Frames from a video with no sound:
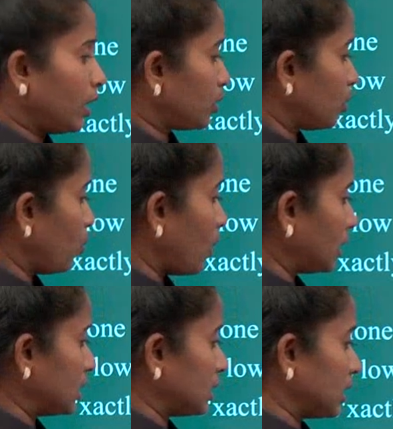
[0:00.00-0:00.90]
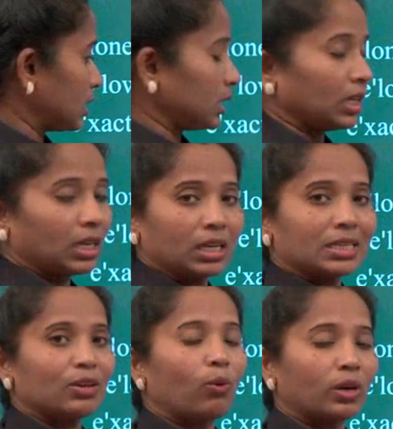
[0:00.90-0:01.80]
So what is this?
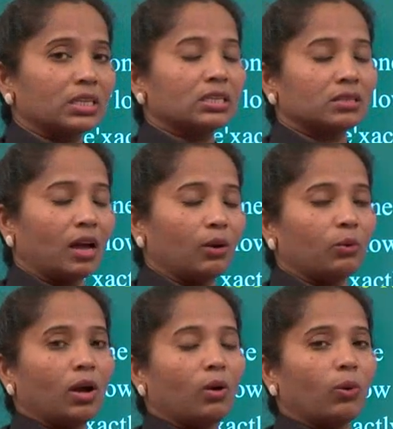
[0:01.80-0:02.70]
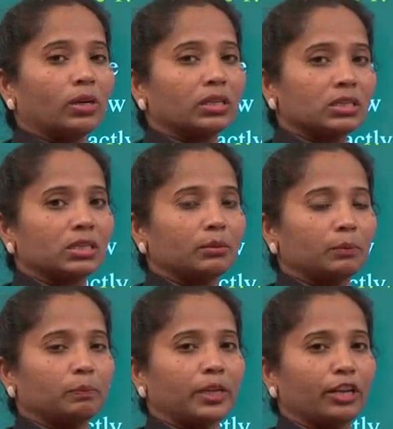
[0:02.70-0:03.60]
What is
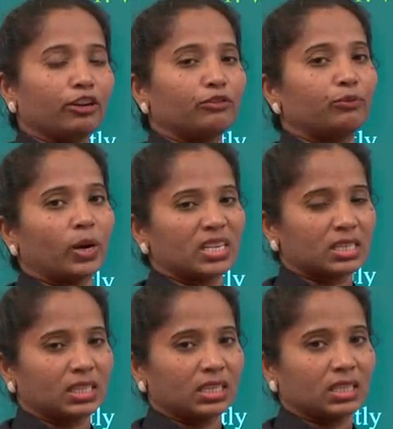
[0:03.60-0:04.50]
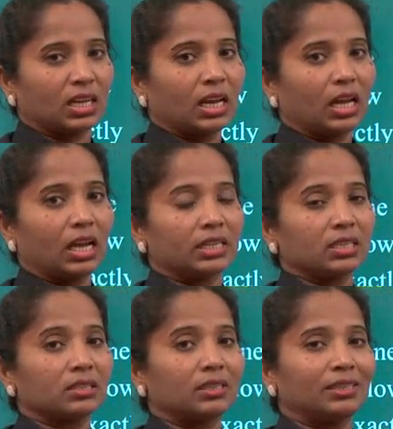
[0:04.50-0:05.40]
the meaning of word stress? It
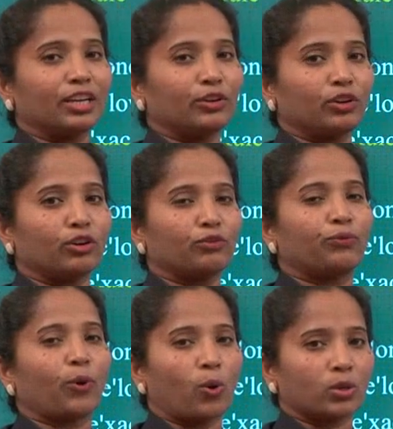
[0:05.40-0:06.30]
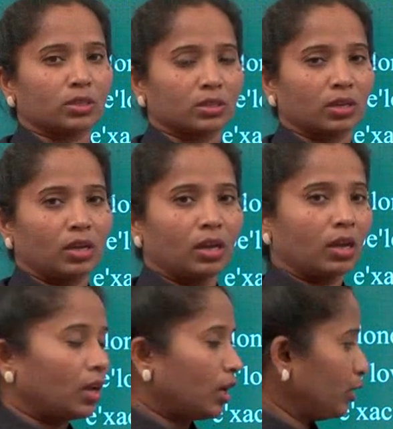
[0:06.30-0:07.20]
is the degree of force
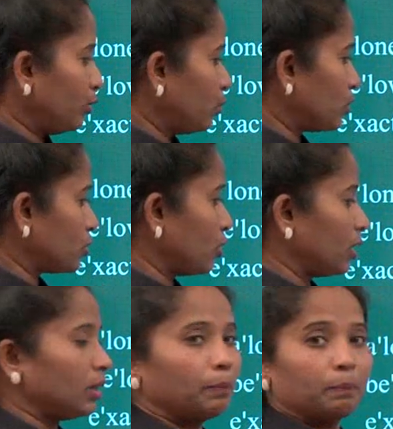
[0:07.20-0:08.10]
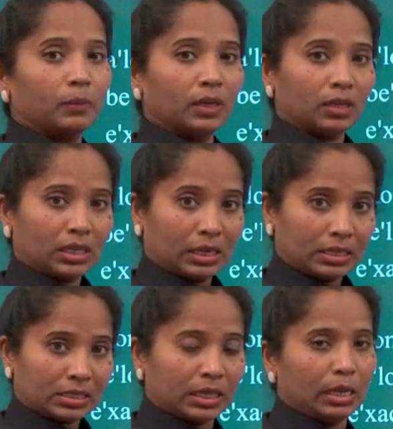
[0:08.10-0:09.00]
used on a
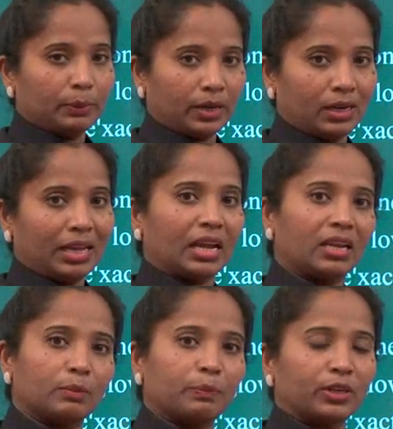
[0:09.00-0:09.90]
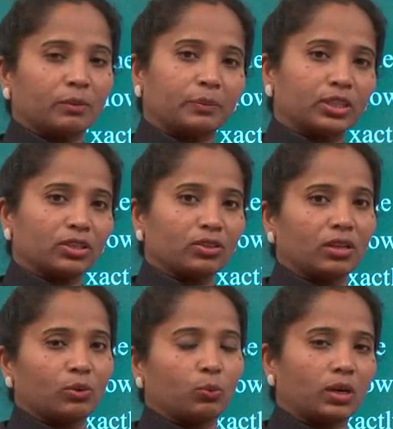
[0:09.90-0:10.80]
syllable in a
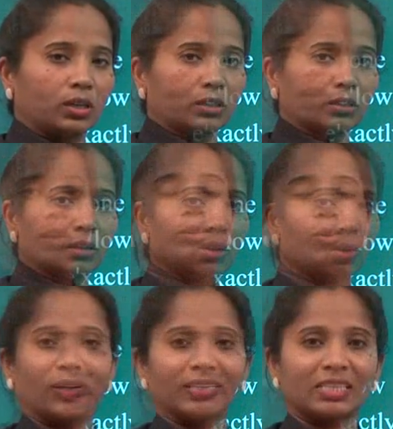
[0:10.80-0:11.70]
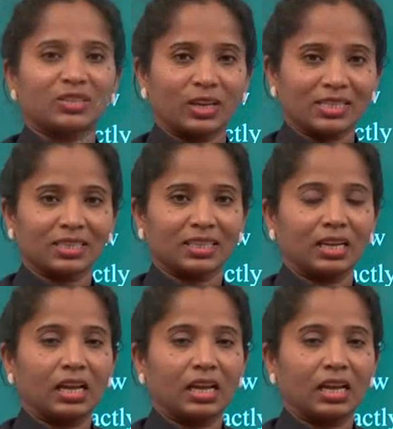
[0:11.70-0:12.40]
particular word. So what is stress?